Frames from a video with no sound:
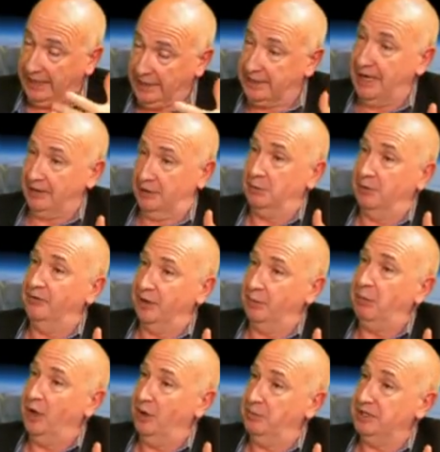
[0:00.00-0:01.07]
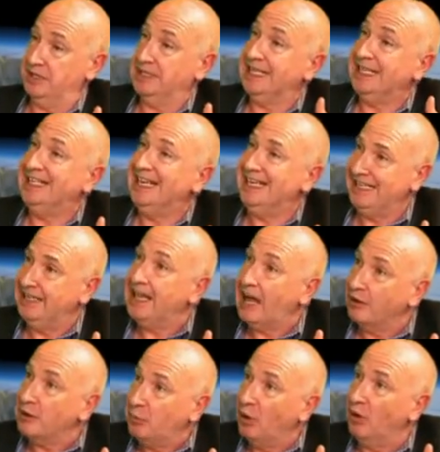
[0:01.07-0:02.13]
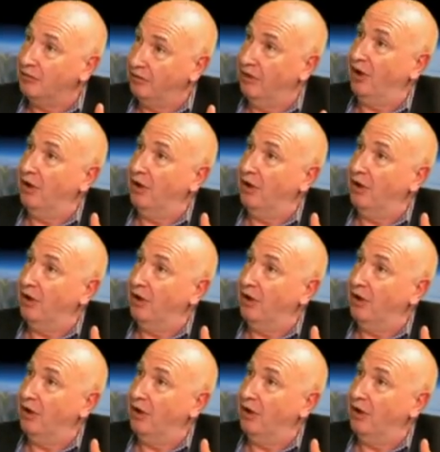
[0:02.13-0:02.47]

acceptable for the purposes he needed that report